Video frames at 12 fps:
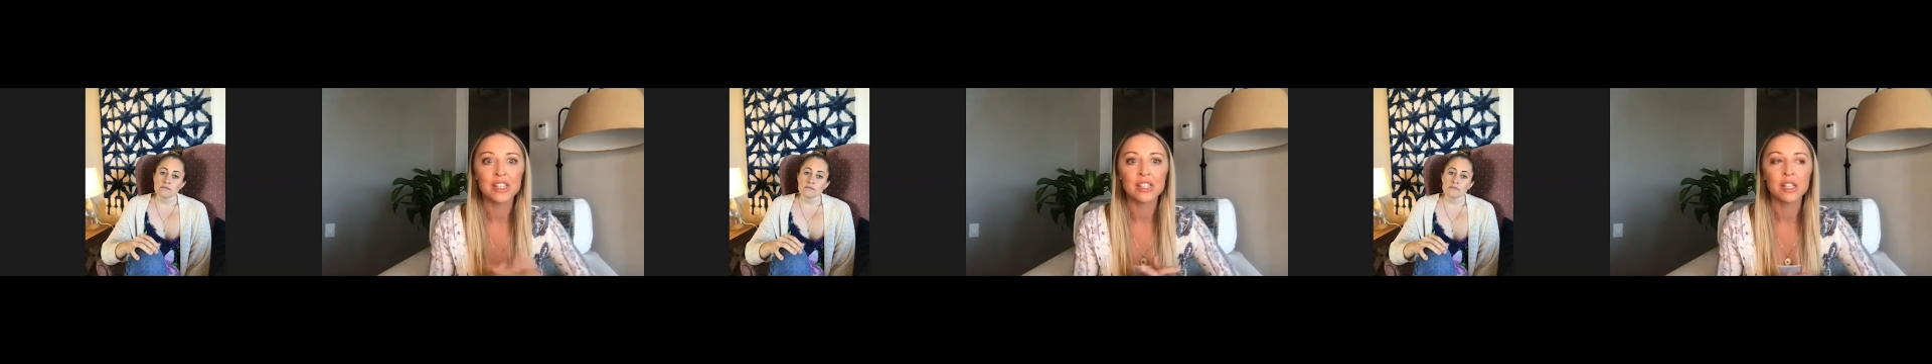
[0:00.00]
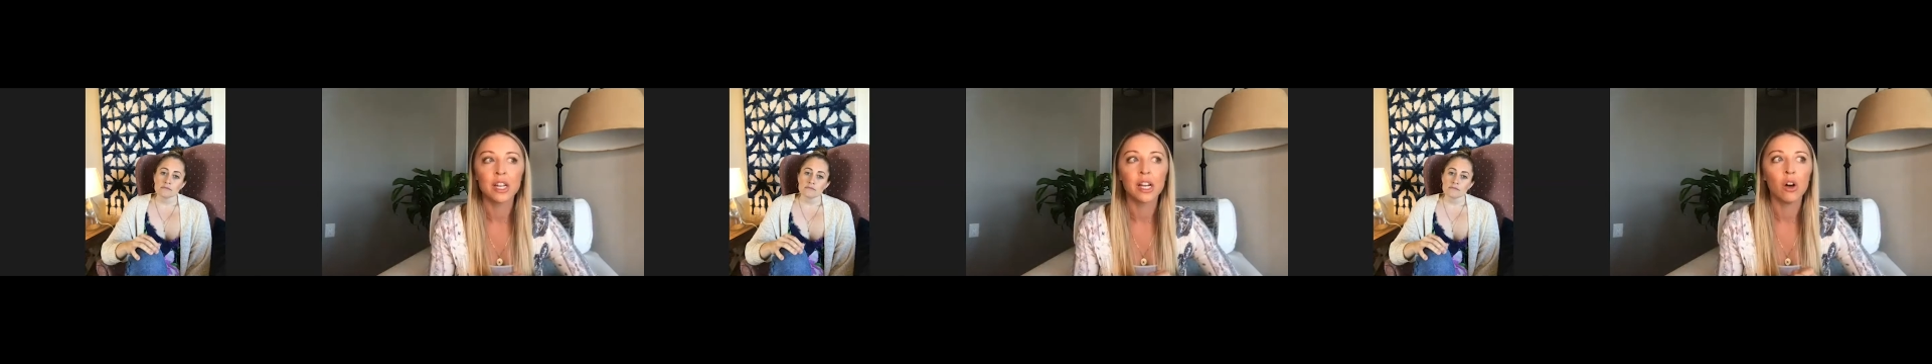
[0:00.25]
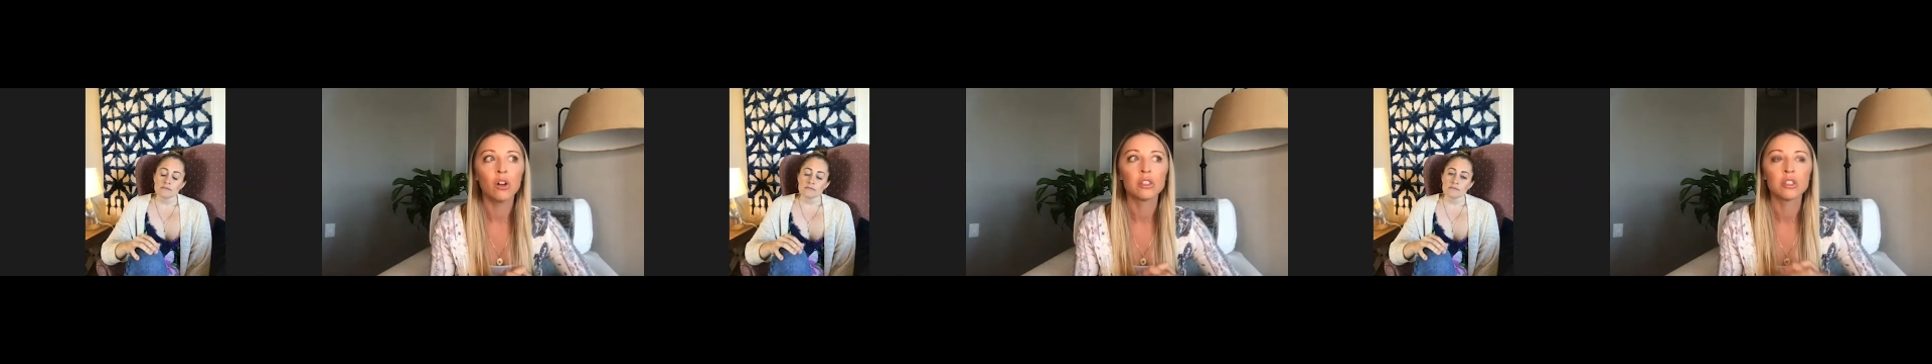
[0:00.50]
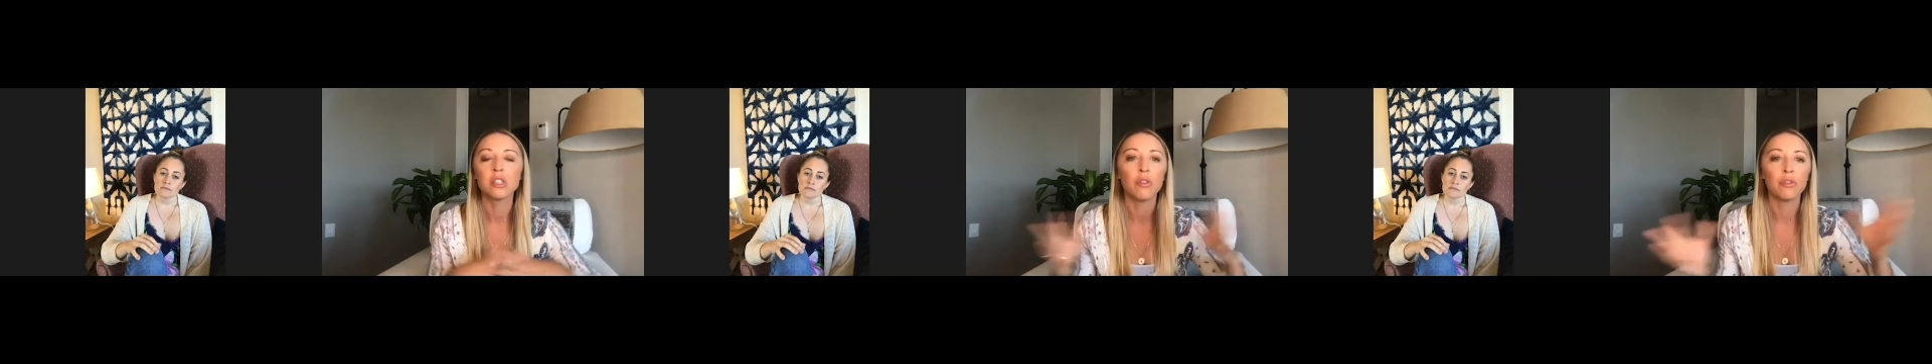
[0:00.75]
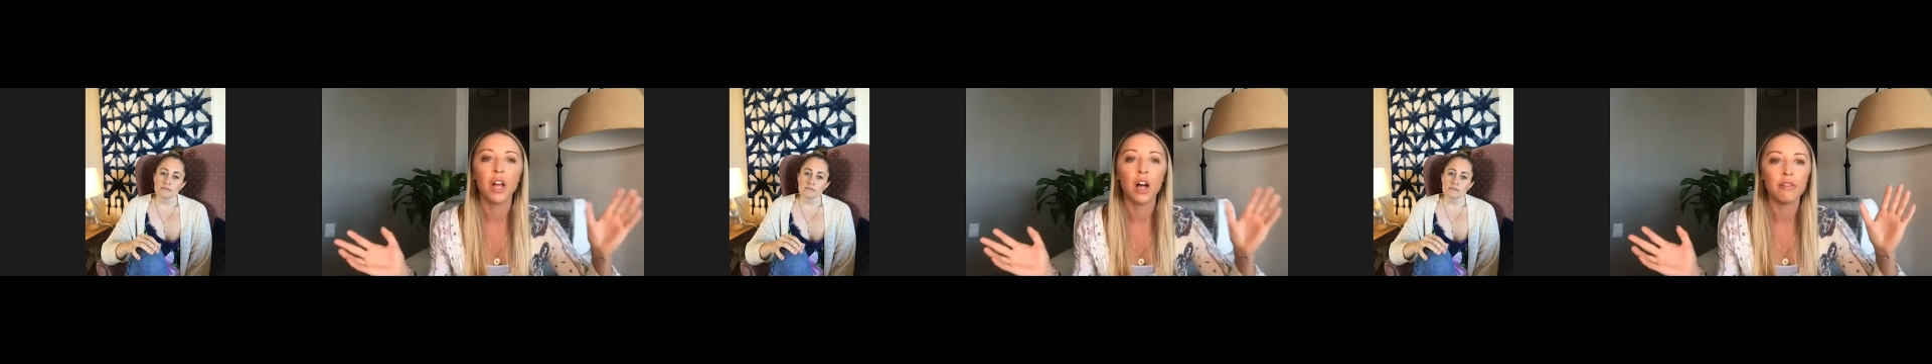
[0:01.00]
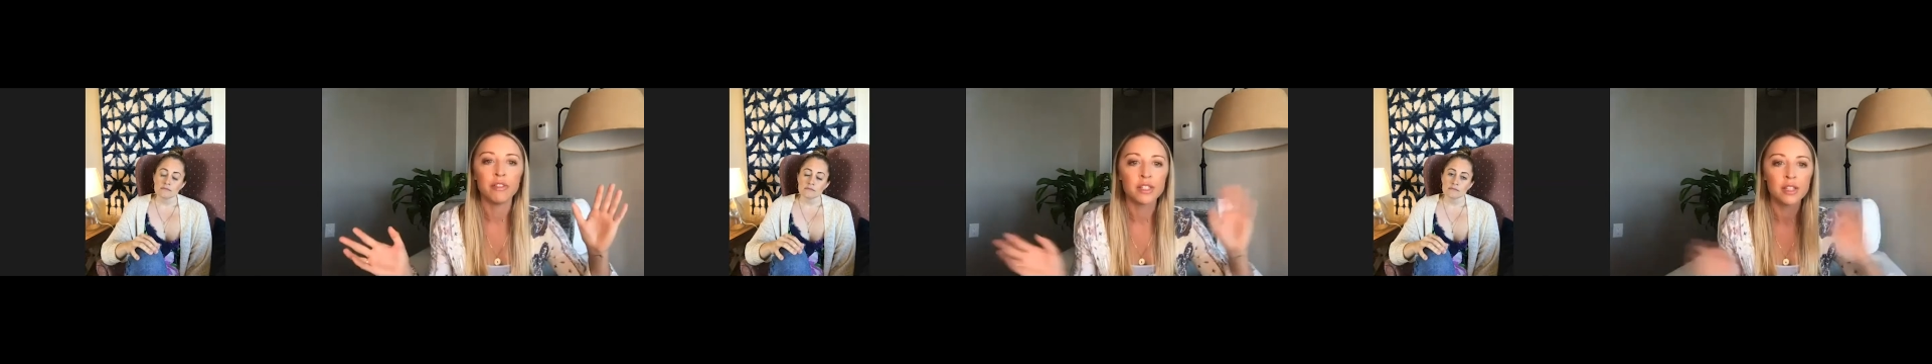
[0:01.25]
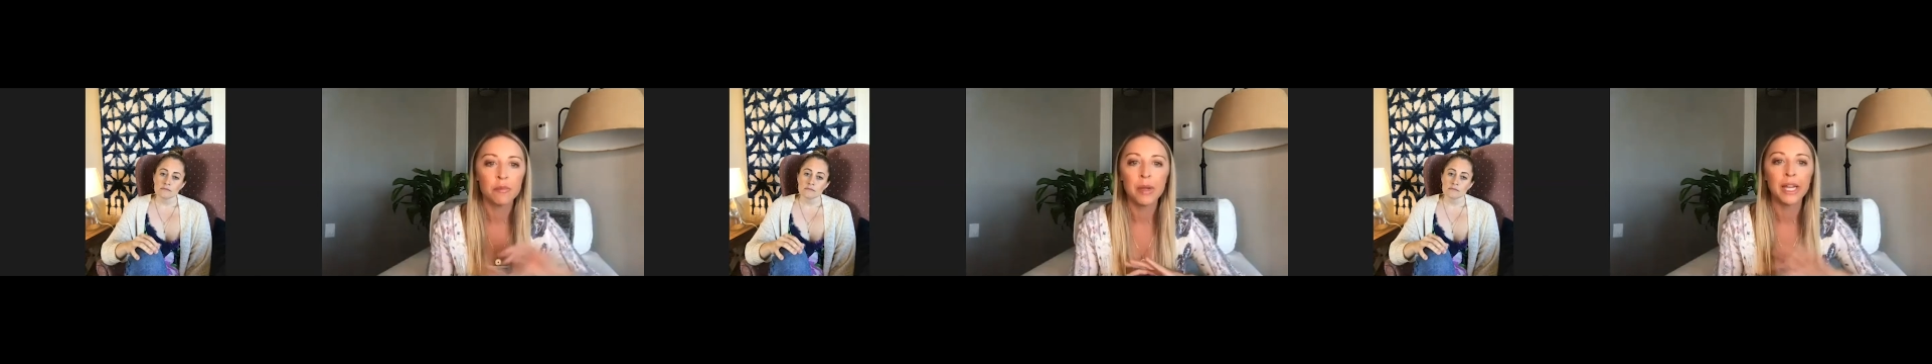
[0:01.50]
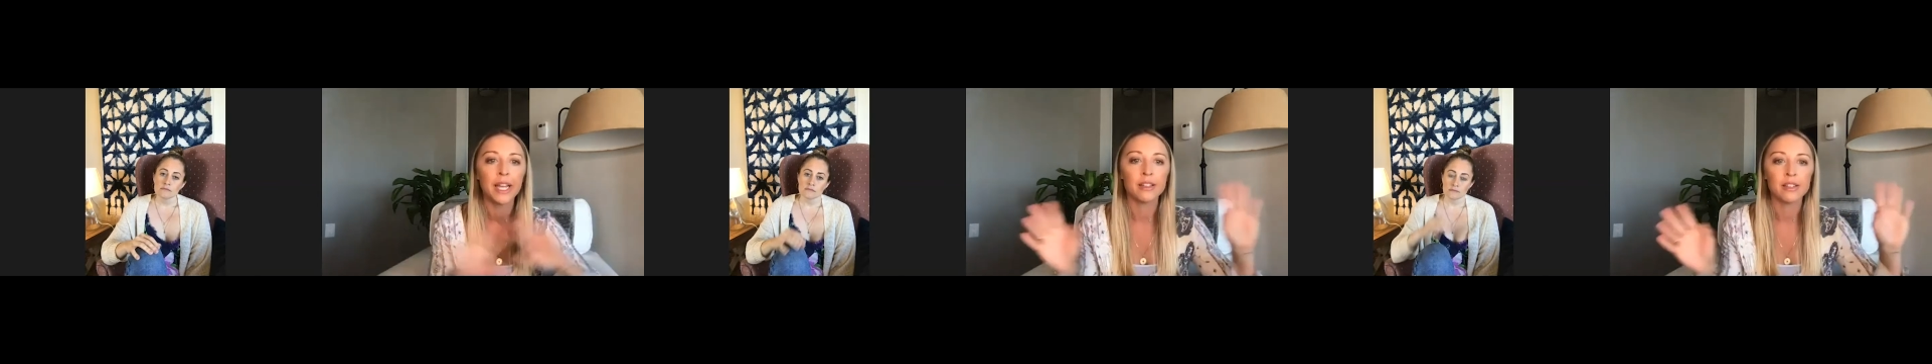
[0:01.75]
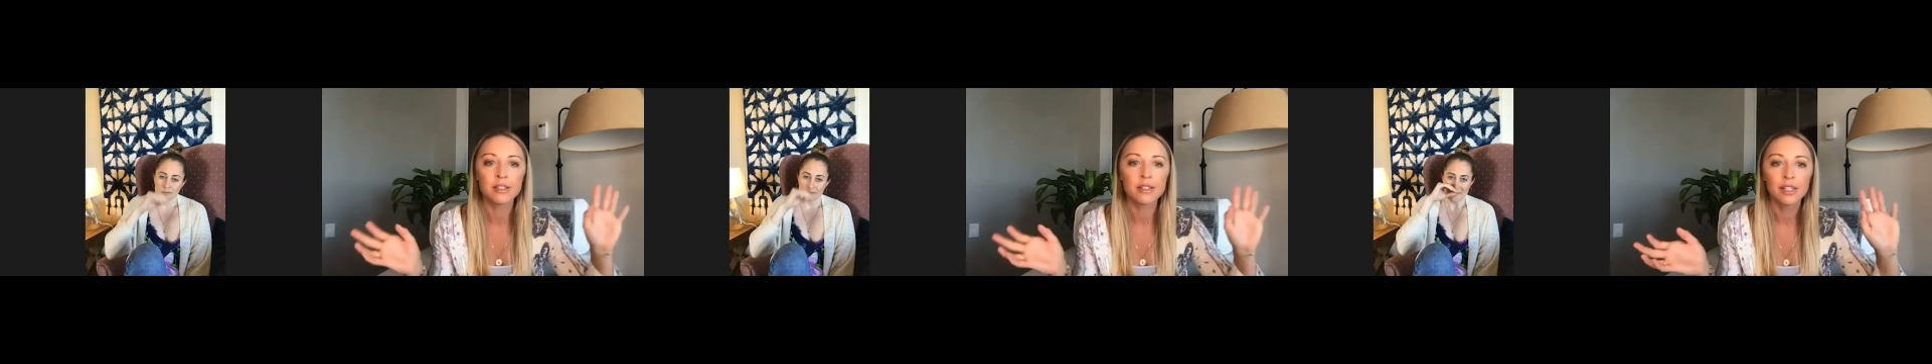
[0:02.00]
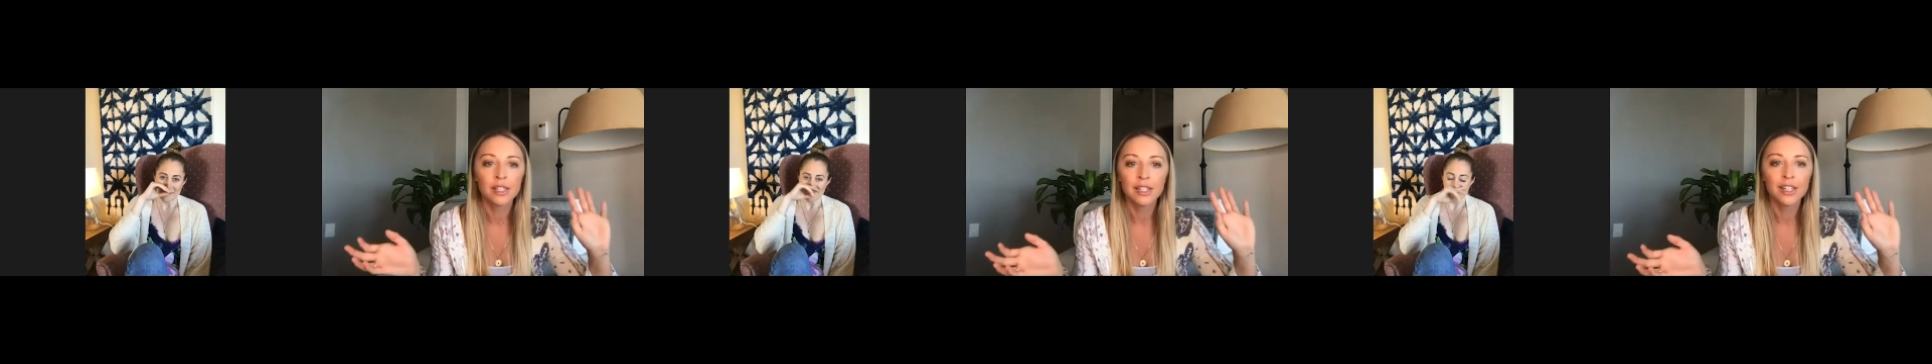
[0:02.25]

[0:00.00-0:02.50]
it's like self-love is the biggest